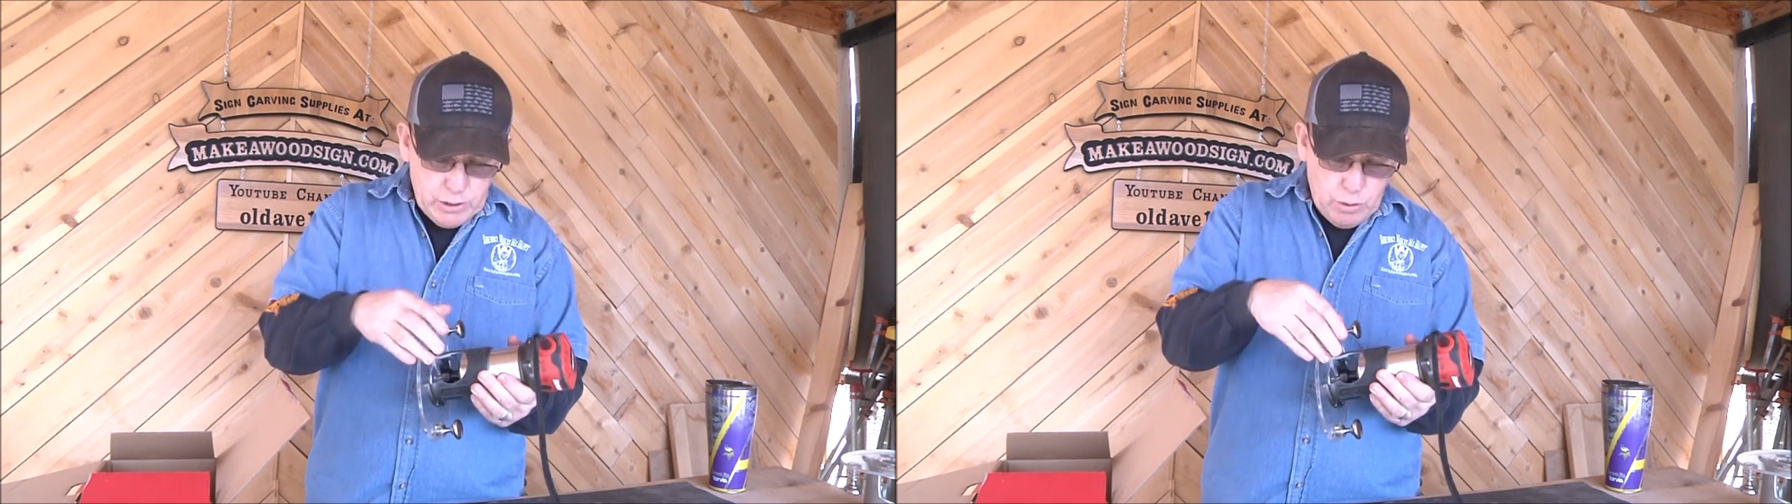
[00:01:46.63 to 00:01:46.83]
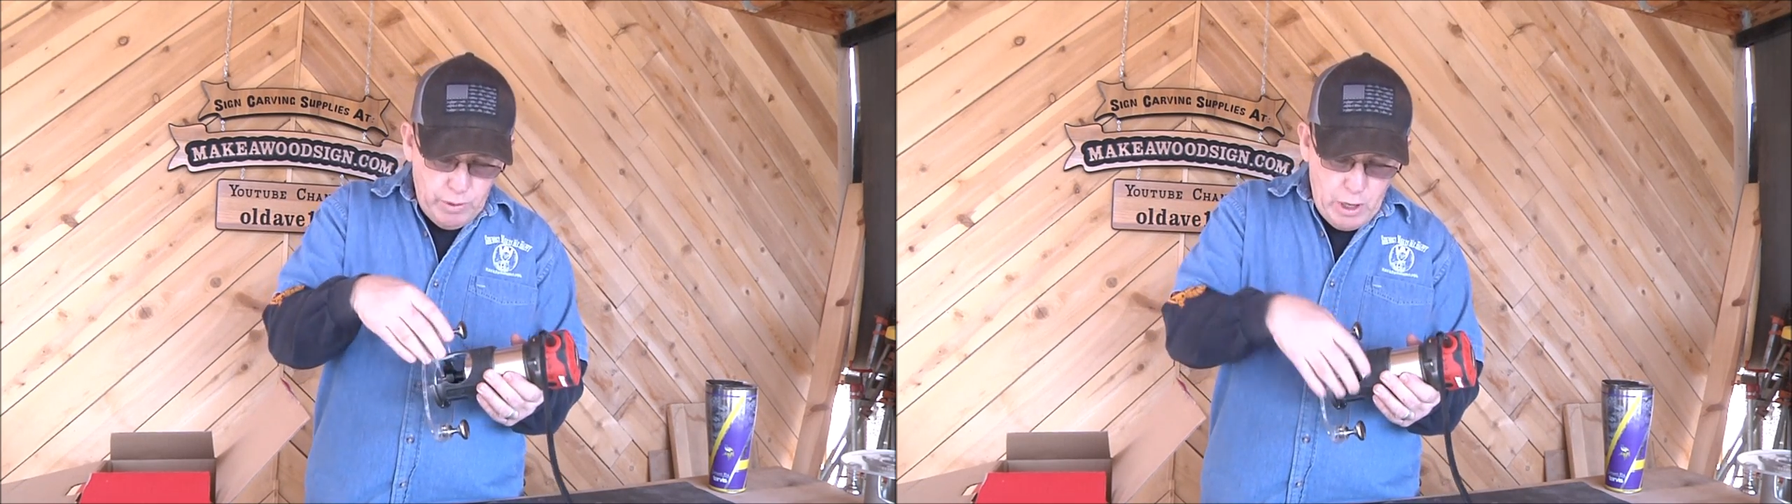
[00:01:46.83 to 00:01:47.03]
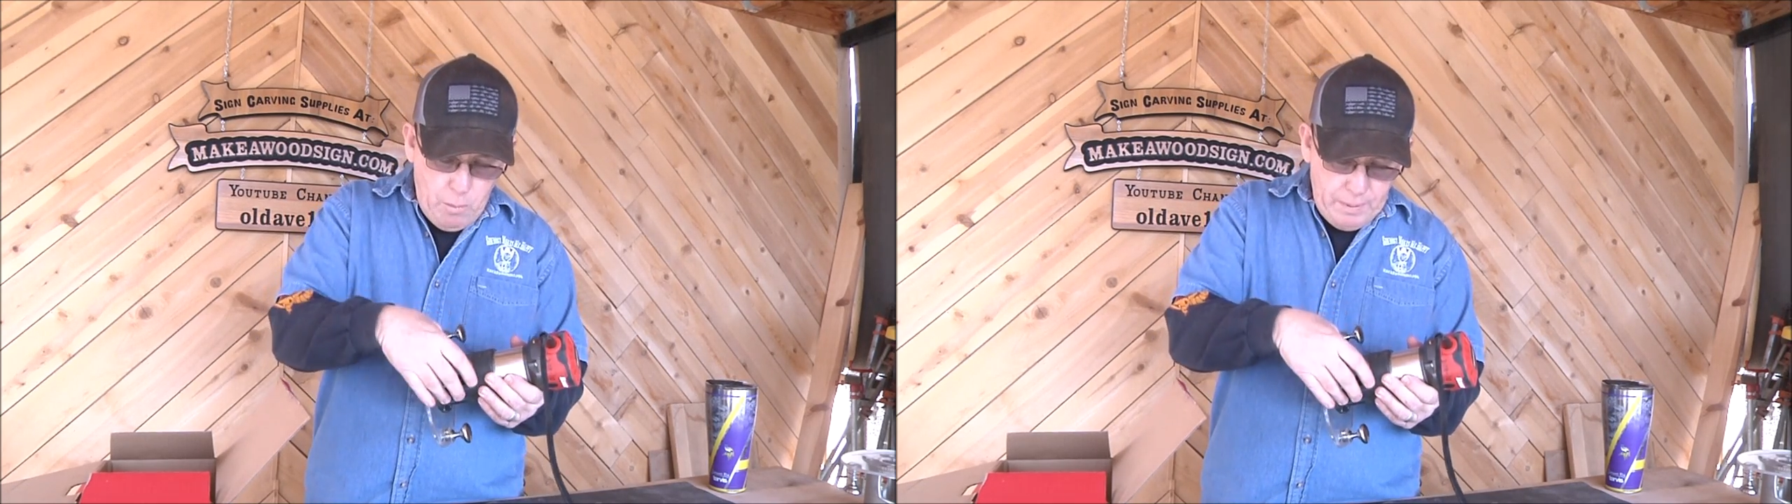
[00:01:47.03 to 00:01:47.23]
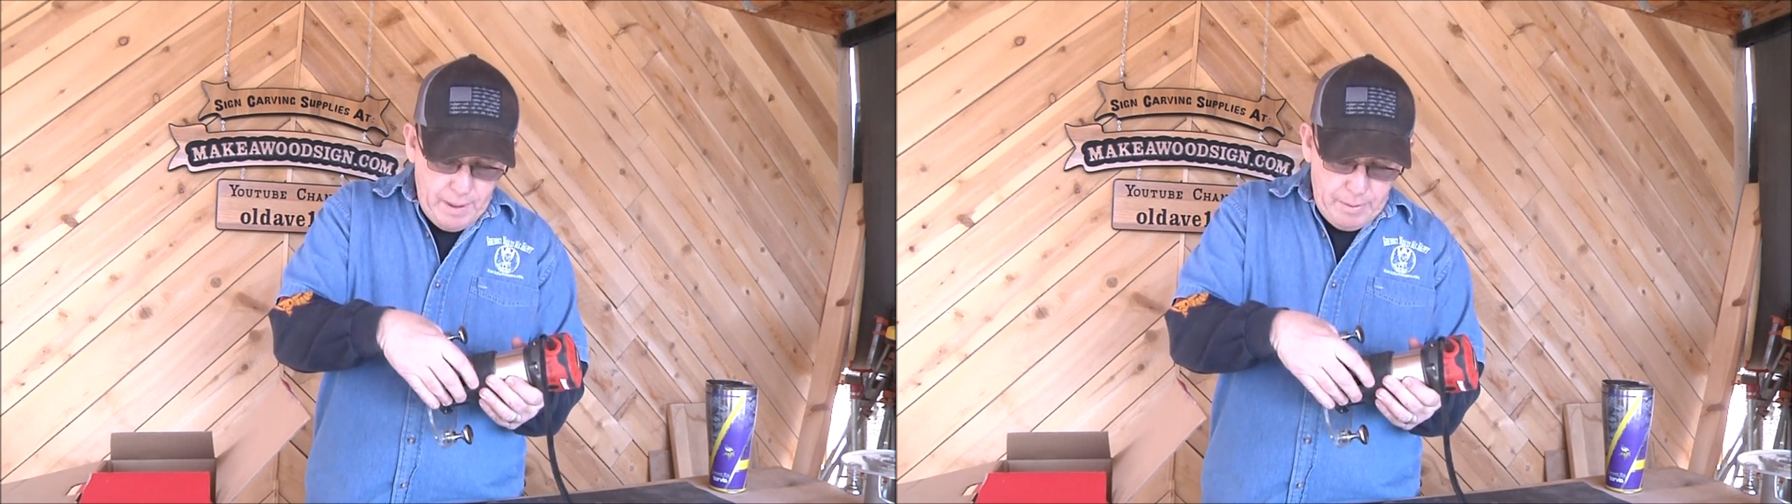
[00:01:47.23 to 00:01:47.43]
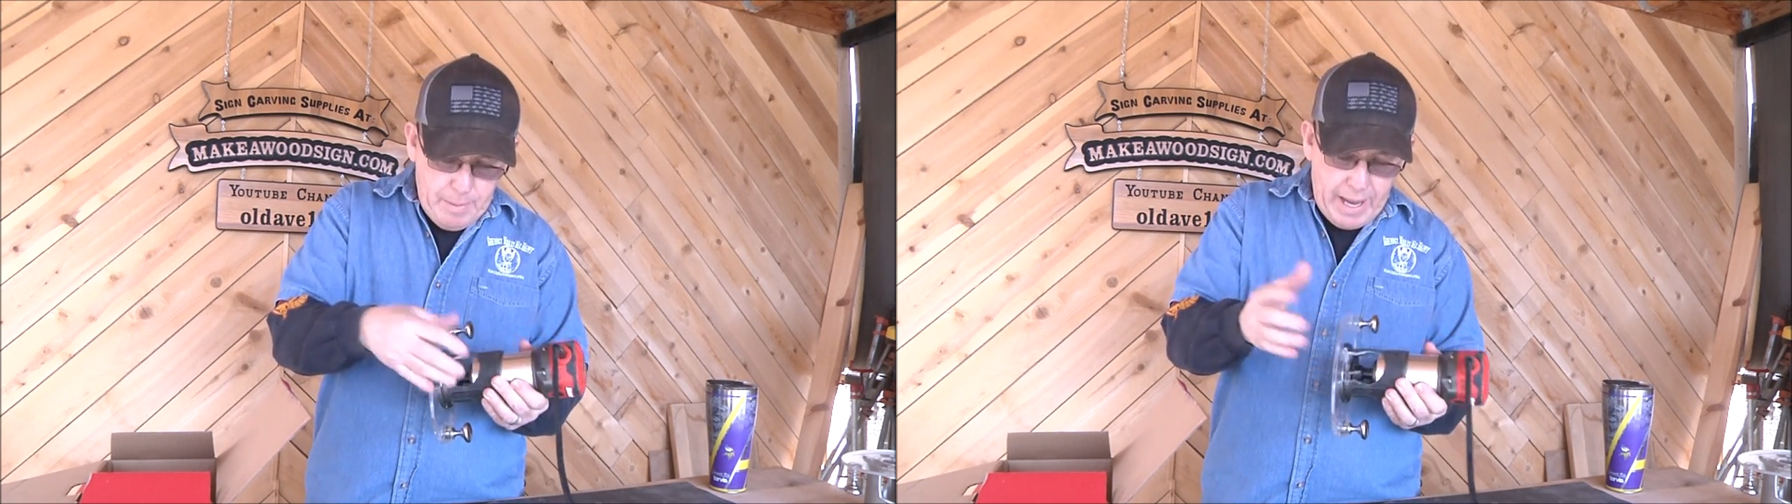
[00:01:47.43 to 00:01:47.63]
so we opened
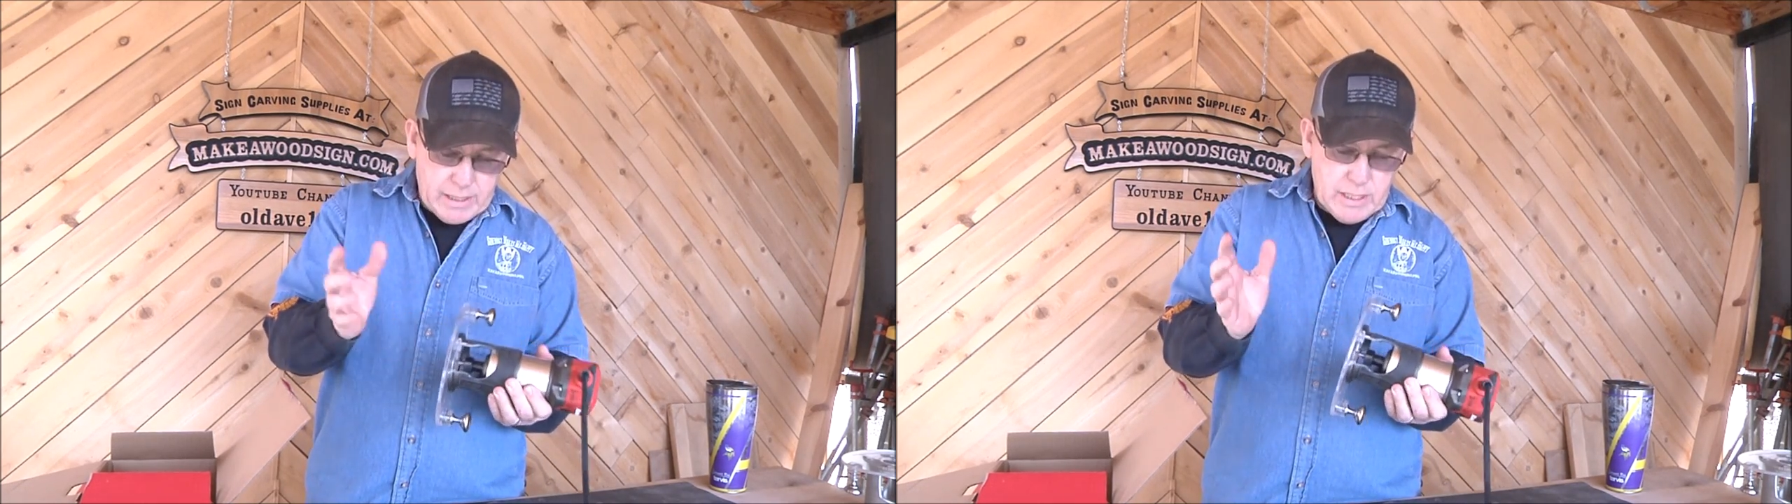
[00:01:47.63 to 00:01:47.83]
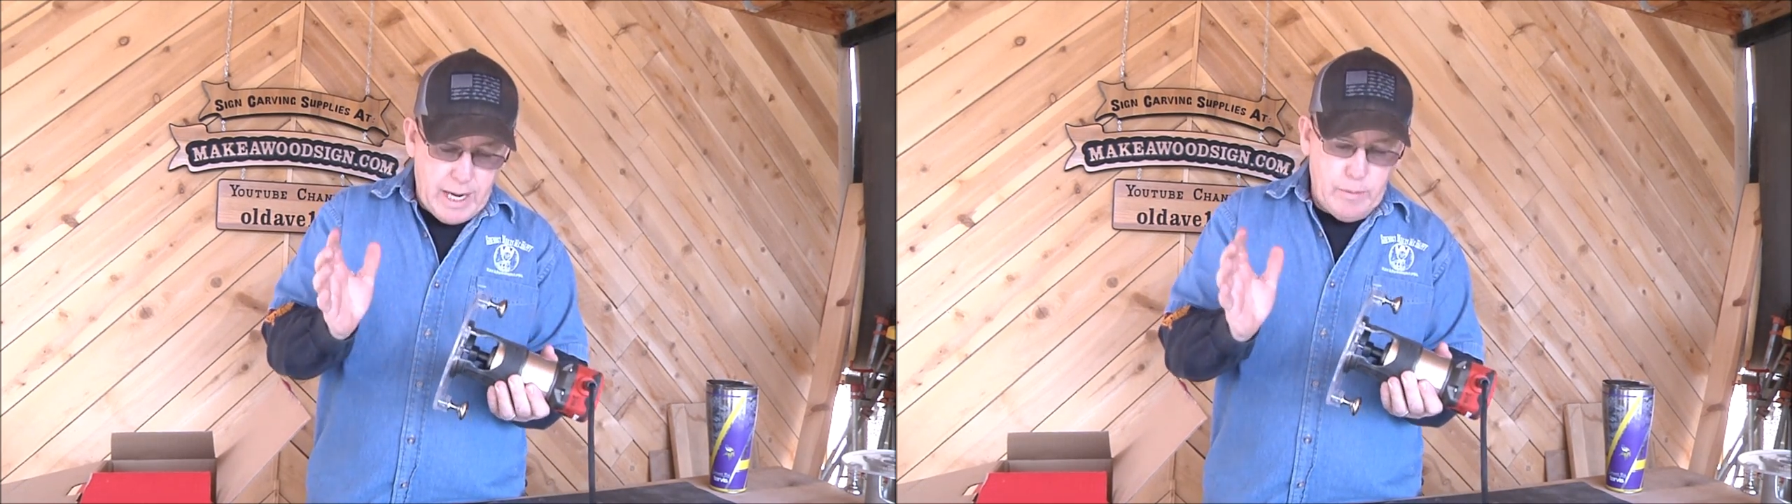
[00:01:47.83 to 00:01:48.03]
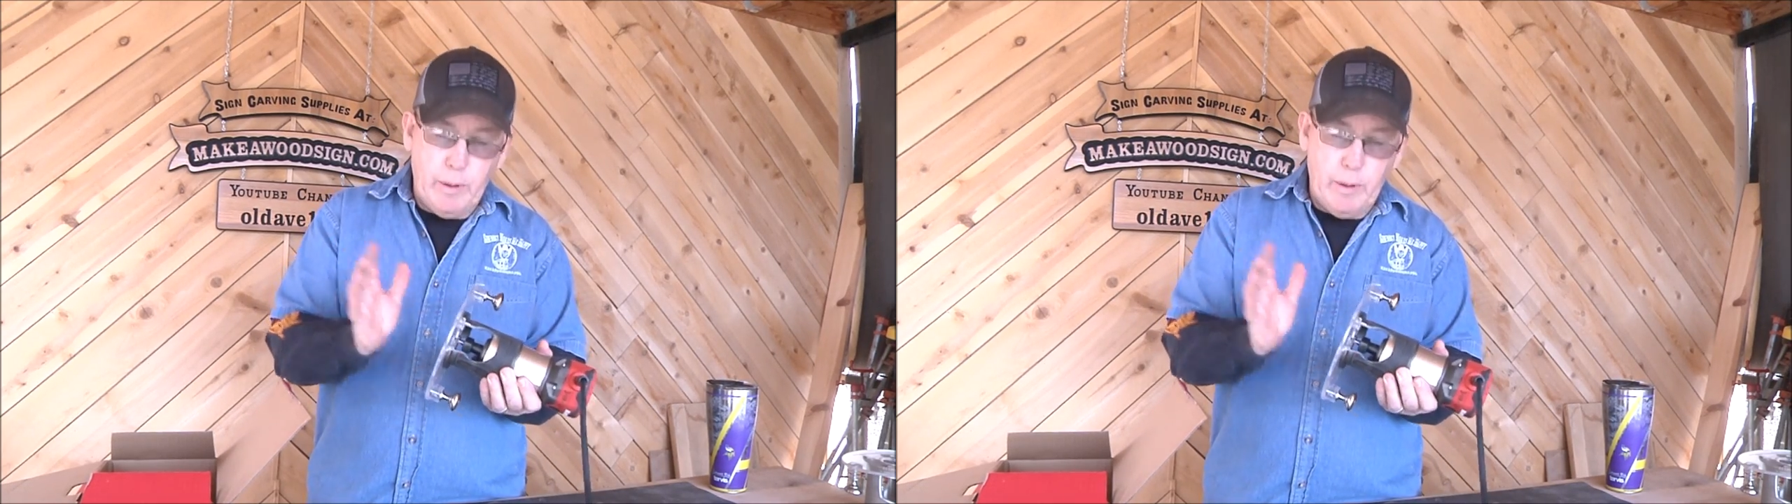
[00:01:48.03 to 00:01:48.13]
up the backside,